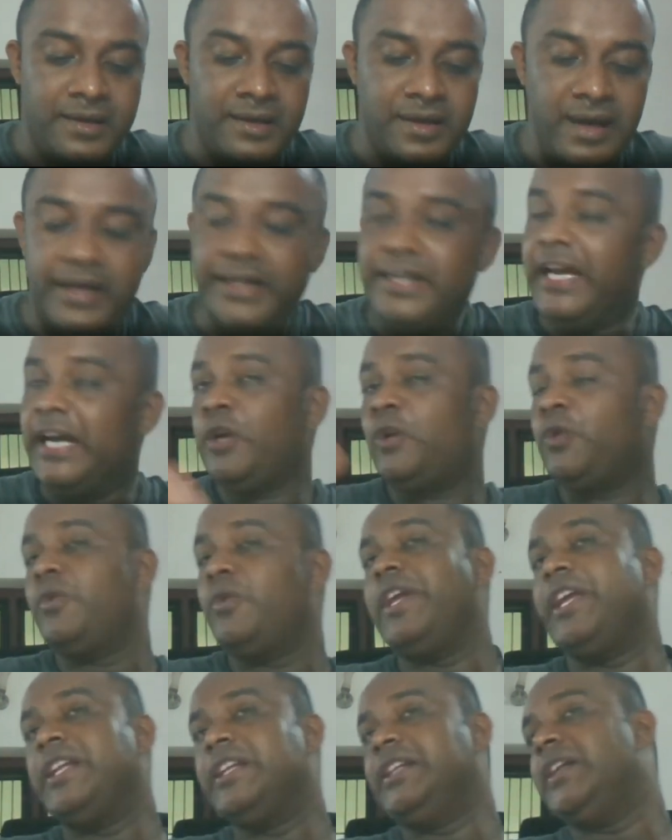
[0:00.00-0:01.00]
And Nehru
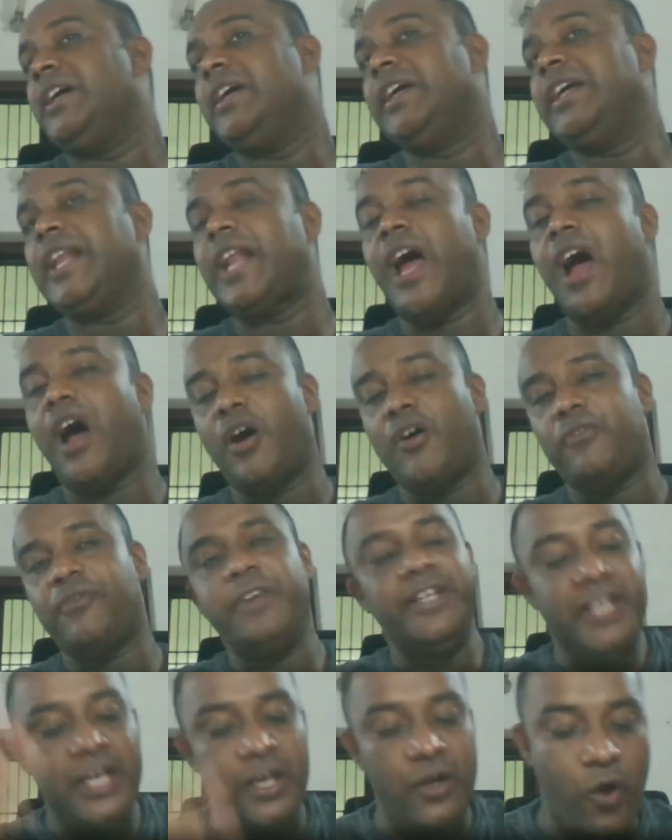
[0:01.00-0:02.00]
era of
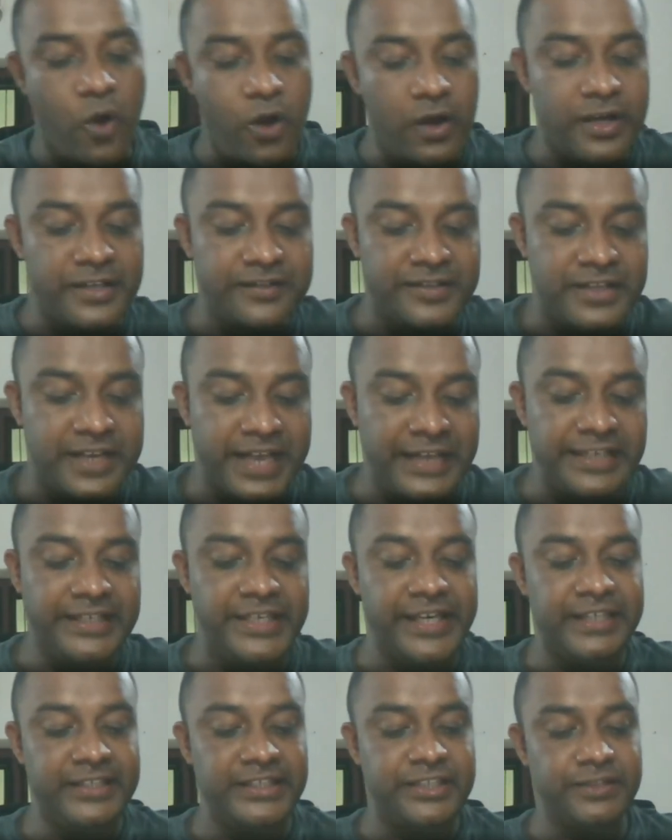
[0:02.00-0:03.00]
Indian Congress
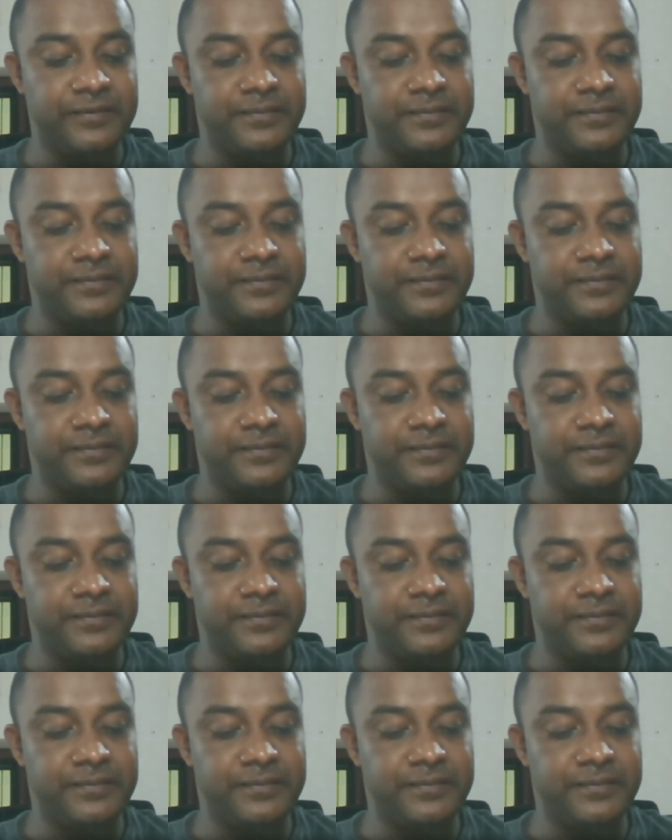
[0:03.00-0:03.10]
ended.